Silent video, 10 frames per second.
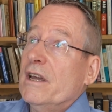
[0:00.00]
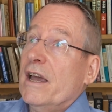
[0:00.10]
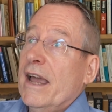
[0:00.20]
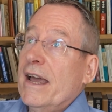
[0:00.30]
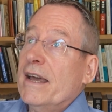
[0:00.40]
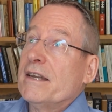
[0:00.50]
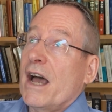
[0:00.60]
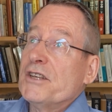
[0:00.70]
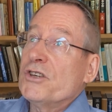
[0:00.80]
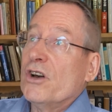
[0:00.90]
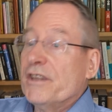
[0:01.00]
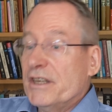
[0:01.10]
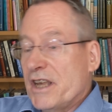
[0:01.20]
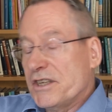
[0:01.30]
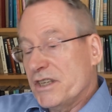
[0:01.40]
And I saw
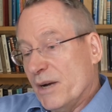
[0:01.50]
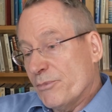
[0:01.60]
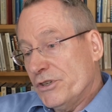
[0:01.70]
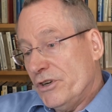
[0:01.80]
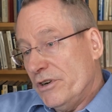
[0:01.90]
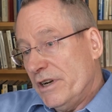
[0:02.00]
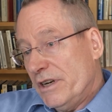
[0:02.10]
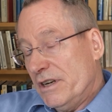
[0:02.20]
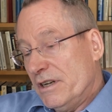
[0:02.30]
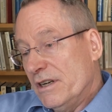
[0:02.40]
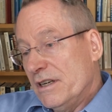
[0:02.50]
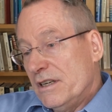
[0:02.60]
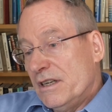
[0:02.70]
this as an opportunity